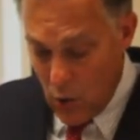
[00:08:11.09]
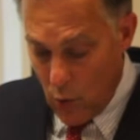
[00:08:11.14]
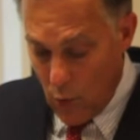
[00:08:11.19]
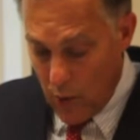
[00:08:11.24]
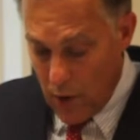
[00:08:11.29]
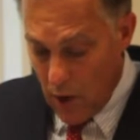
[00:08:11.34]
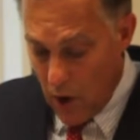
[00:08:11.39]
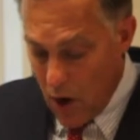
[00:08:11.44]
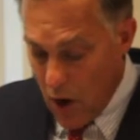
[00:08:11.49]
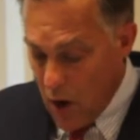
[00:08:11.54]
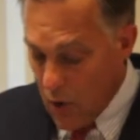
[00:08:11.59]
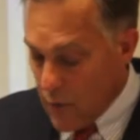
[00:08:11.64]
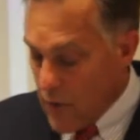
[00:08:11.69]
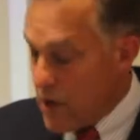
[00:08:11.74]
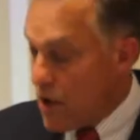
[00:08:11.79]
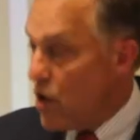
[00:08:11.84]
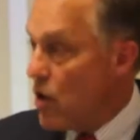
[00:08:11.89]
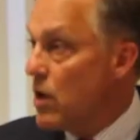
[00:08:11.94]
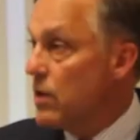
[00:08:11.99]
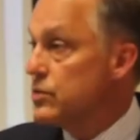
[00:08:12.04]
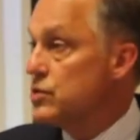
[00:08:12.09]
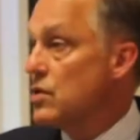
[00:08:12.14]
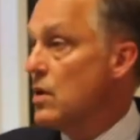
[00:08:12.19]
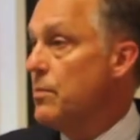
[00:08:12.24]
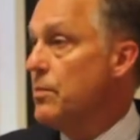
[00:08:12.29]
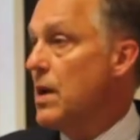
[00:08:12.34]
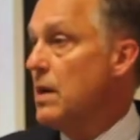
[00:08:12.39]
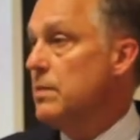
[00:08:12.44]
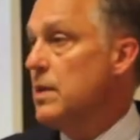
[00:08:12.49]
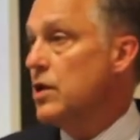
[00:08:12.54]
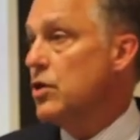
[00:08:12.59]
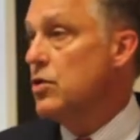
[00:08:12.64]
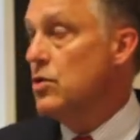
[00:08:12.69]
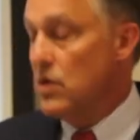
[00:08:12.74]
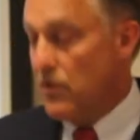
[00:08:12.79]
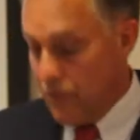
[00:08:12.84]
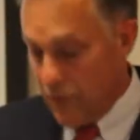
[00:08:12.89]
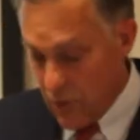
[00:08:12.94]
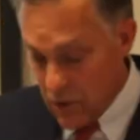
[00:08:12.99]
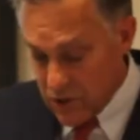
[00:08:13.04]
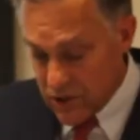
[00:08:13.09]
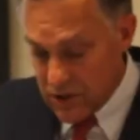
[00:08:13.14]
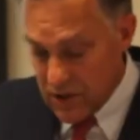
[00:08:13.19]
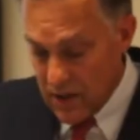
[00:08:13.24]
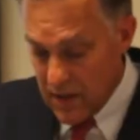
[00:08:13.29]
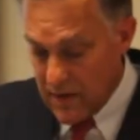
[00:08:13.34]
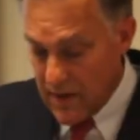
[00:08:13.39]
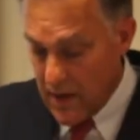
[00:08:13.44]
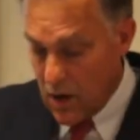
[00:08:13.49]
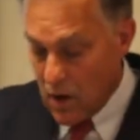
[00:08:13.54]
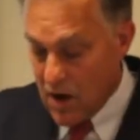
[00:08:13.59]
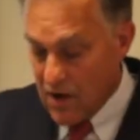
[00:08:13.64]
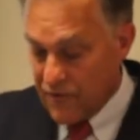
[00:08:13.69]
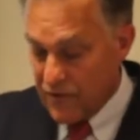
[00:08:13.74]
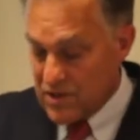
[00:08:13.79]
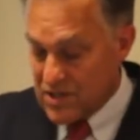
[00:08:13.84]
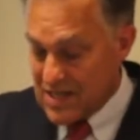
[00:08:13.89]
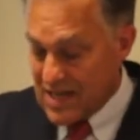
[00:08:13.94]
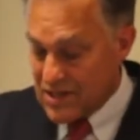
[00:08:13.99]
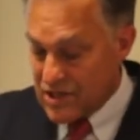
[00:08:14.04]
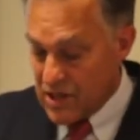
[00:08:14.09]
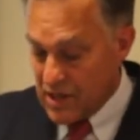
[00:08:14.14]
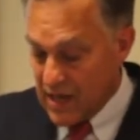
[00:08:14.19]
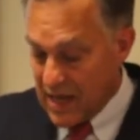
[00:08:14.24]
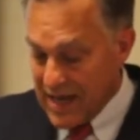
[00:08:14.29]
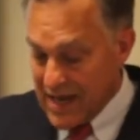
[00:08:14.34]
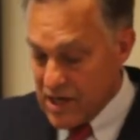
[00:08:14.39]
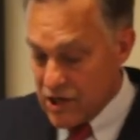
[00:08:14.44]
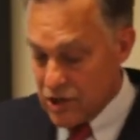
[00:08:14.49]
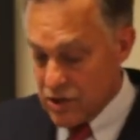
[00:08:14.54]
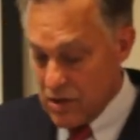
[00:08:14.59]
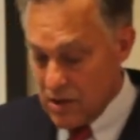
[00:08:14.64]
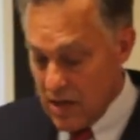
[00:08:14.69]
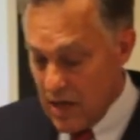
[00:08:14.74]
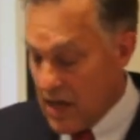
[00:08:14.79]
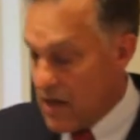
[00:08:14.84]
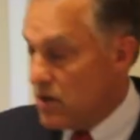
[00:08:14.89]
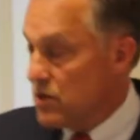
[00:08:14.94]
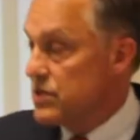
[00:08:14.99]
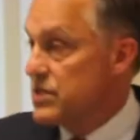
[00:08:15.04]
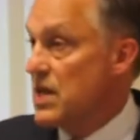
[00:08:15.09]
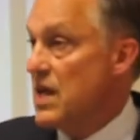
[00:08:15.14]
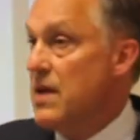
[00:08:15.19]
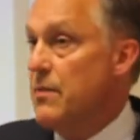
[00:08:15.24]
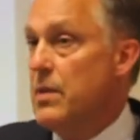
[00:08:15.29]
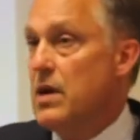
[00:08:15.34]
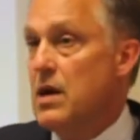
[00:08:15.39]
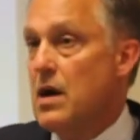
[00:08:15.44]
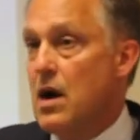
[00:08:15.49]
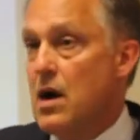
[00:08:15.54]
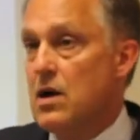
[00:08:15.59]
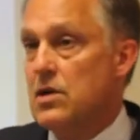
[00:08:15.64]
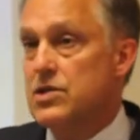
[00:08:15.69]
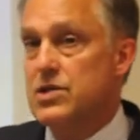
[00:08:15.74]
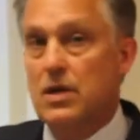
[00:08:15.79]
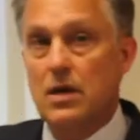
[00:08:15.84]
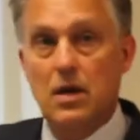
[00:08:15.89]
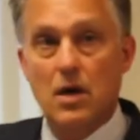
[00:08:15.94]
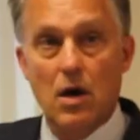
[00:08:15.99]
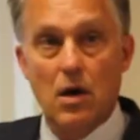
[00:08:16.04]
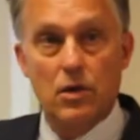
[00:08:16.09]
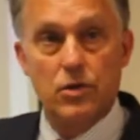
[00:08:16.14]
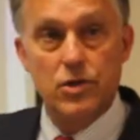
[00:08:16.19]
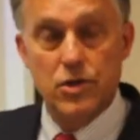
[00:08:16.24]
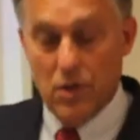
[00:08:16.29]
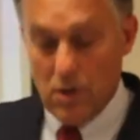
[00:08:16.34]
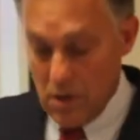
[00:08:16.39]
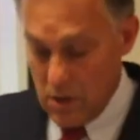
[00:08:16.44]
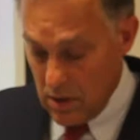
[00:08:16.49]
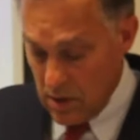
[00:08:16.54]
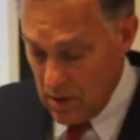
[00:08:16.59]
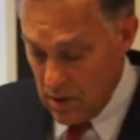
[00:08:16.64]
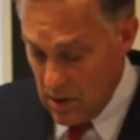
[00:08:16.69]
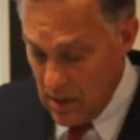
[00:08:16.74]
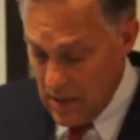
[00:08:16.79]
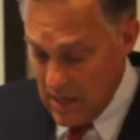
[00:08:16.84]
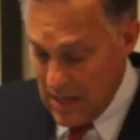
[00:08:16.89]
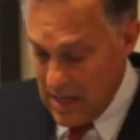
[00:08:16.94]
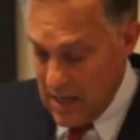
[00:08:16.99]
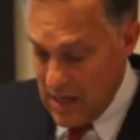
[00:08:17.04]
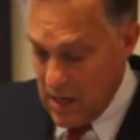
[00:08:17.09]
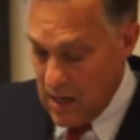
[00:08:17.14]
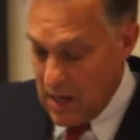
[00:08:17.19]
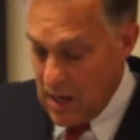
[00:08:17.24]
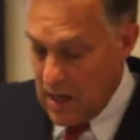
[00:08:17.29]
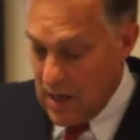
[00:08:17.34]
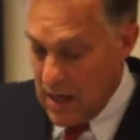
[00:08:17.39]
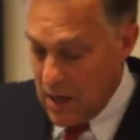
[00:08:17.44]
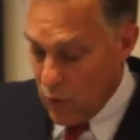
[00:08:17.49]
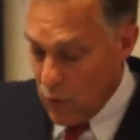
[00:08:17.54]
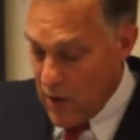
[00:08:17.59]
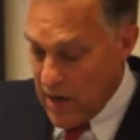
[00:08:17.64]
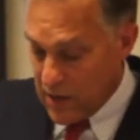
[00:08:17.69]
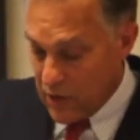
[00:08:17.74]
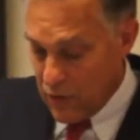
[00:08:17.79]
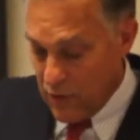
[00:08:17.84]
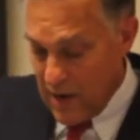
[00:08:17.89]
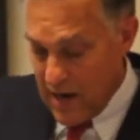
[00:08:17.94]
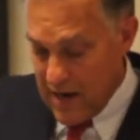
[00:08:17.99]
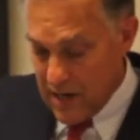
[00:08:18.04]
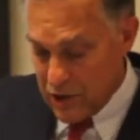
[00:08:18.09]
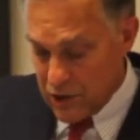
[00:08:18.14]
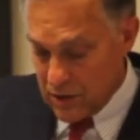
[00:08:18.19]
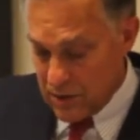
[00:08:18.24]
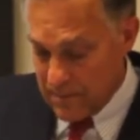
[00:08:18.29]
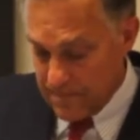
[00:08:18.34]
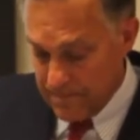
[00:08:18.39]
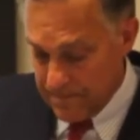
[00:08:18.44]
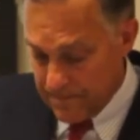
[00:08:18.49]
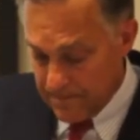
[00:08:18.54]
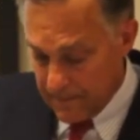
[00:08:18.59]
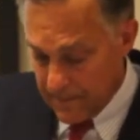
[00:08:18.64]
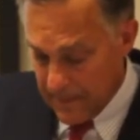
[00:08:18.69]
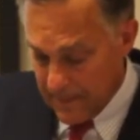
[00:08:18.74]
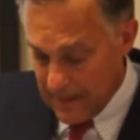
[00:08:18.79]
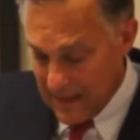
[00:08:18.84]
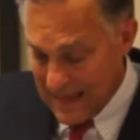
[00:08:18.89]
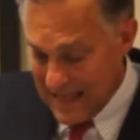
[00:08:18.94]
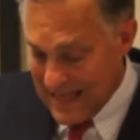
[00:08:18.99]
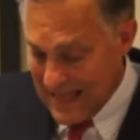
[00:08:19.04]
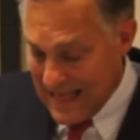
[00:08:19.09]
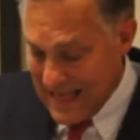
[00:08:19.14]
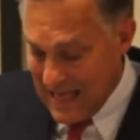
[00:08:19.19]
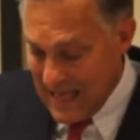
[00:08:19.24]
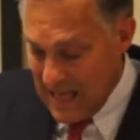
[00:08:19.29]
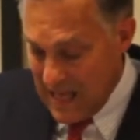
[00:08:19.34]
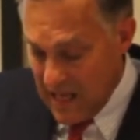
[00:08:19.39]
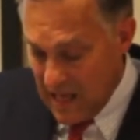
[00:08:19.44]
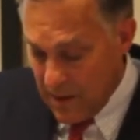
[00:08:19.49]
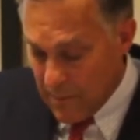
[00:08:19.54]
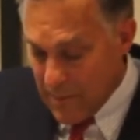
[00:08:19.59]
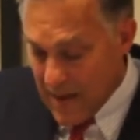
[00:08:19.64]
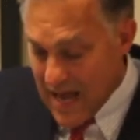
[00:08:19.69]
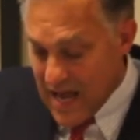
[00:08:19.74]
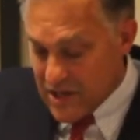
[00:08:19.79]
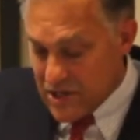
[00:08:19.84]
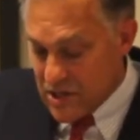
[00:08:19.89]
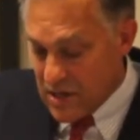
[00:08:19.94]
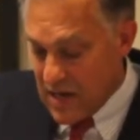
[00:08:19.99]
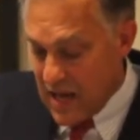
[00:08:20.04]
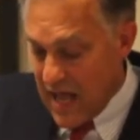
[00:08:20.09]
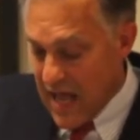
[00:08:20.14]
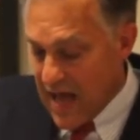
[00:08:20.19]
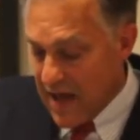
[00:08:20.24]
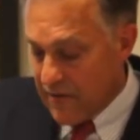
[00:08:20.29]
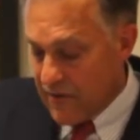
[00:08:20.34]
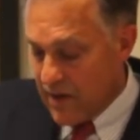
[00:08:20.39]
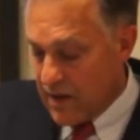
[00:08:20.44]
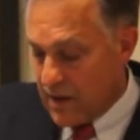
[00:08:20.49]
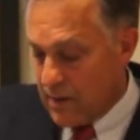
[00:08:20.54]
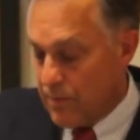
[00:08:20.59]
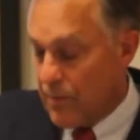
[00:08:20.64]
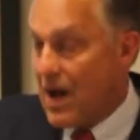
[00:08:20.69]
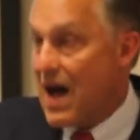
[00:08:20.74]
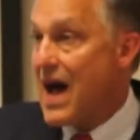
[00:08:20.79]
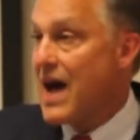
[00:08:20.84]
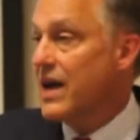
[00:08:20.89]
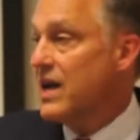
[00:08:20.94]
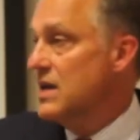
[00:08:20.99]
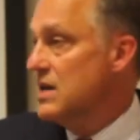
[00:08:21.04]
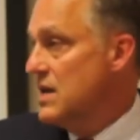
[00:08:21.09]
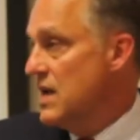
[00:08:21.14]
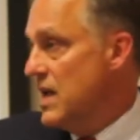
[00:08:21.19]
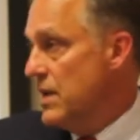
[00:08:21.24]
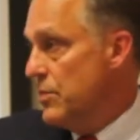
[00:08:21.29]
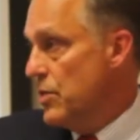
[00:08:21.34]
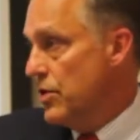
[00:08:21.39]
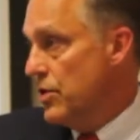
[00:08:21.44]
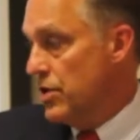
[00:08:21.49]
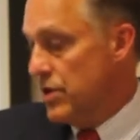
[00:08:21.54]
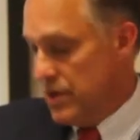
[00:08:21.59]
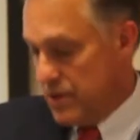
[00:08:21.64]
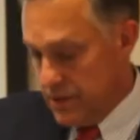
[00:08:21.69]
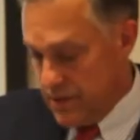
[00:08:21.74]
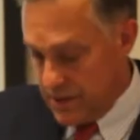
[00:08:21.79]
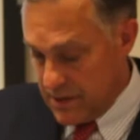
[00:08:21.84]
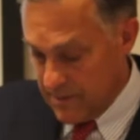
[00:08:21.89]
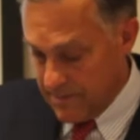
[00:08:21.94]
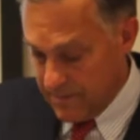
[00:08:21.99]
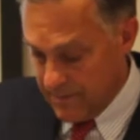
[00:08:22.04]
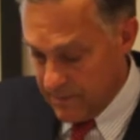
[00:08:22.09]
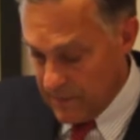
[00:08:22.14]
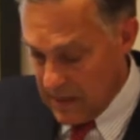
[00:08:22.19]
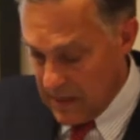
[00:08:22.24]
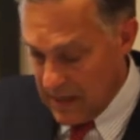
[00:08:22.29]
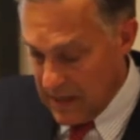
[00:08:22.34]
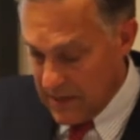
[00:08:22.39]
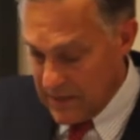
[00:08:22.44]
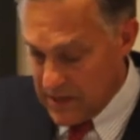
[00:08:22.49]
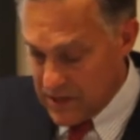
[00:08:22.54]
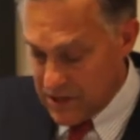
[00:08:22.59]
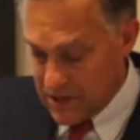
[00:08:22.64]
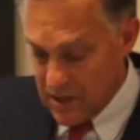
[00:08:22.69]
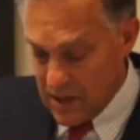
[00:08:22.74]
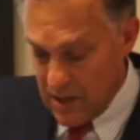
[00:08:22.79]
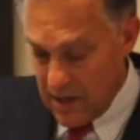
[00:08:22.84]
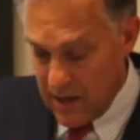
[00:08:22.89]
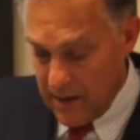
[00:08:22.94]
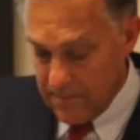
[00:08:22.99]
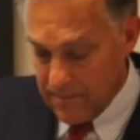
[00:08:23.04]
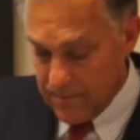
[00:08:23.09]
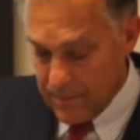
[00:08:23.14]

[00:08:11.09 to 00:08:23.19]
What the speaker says: We are already home to a public university that offers education, entertainment, arts and culture, and recreation. Imagine having pocket neighborhoods in the city